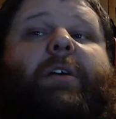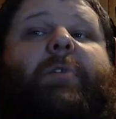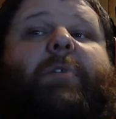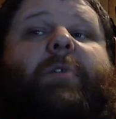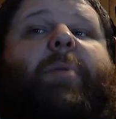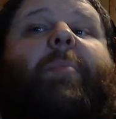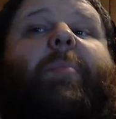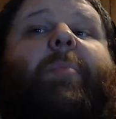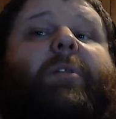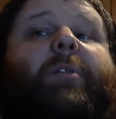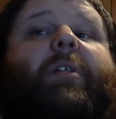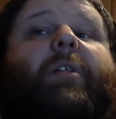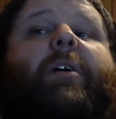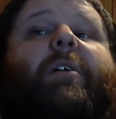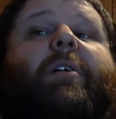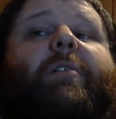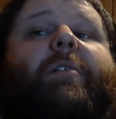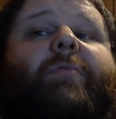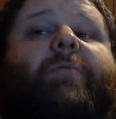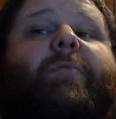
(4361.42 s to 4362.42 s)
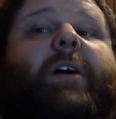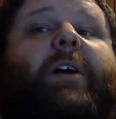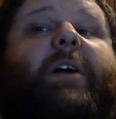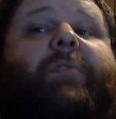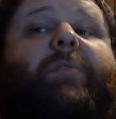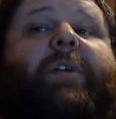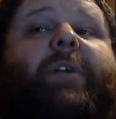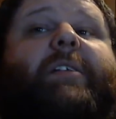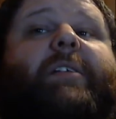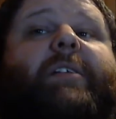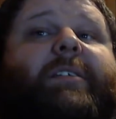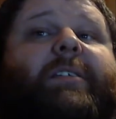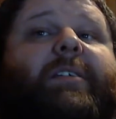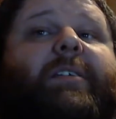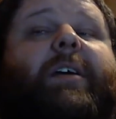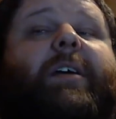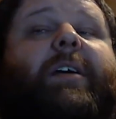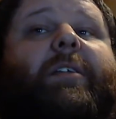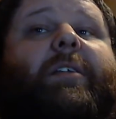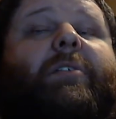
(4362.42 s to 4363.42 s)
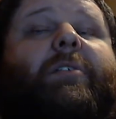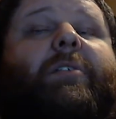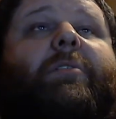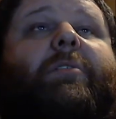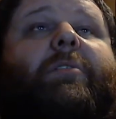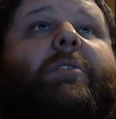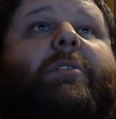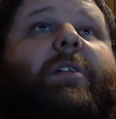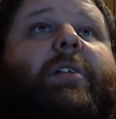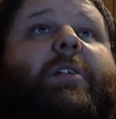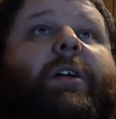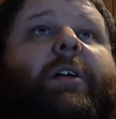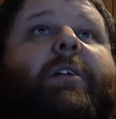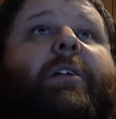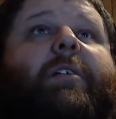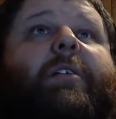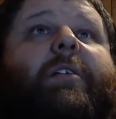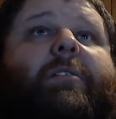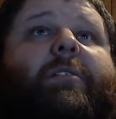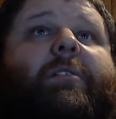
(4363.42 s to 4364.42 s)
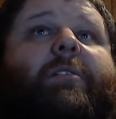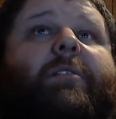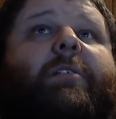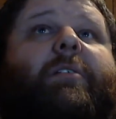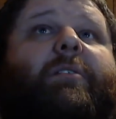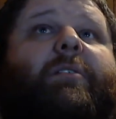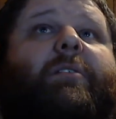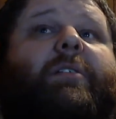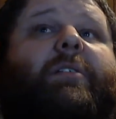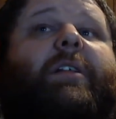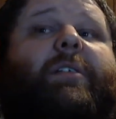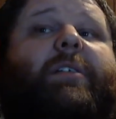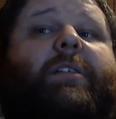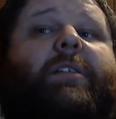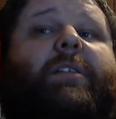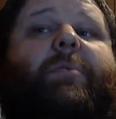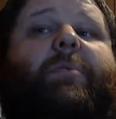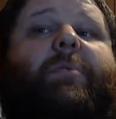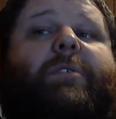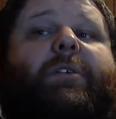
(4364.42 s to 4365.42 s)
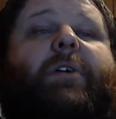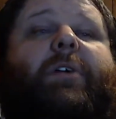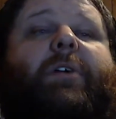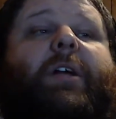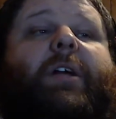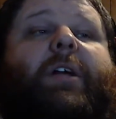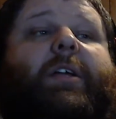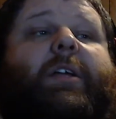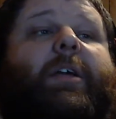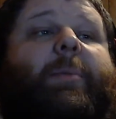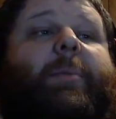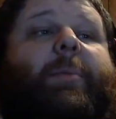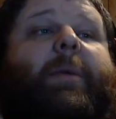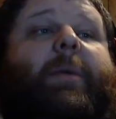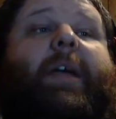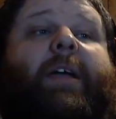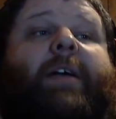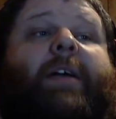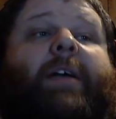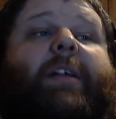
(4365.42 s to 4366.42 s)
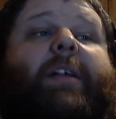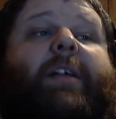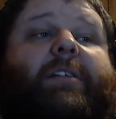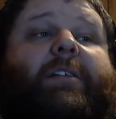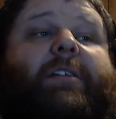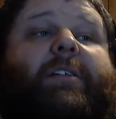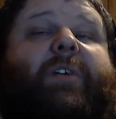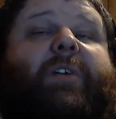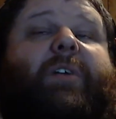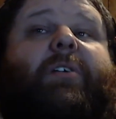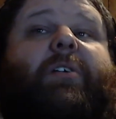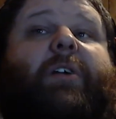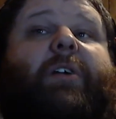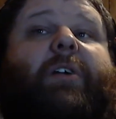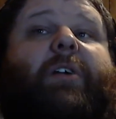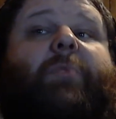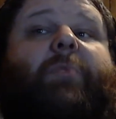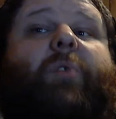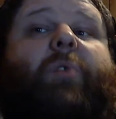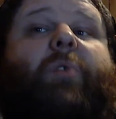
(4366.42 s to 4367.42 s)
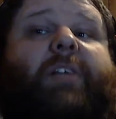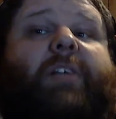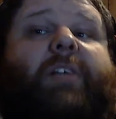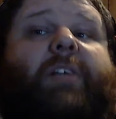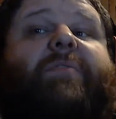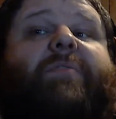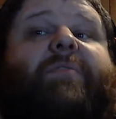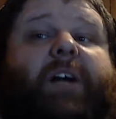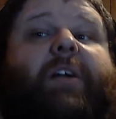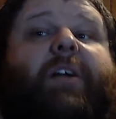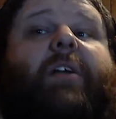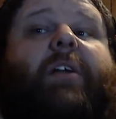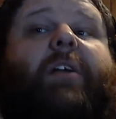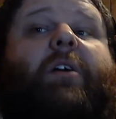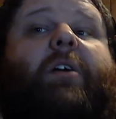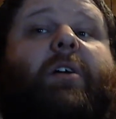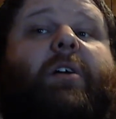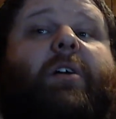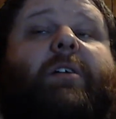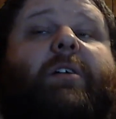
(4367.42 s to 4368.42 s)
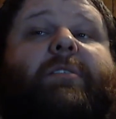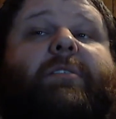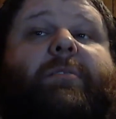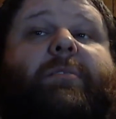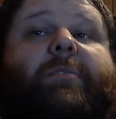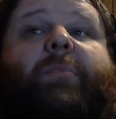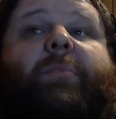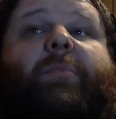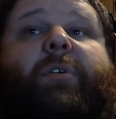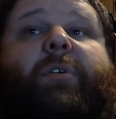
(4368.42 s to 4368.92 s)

people love Final Fantasy 10, dude. Like that was a great game, and that sphere grid was fucking awesome.